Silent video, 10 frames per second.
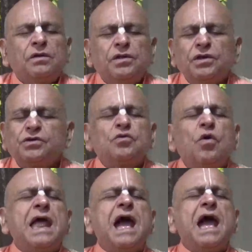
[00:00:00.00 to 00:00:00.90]
There's no
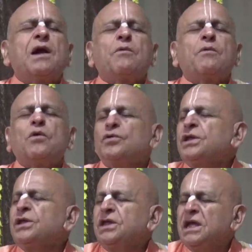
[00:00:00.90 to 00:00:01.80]
lack of gurus
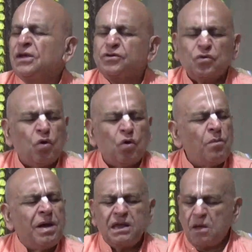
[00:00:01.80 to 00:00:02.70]
in India, so
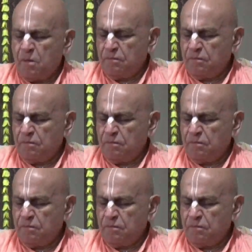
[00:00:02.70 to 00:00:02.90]
many.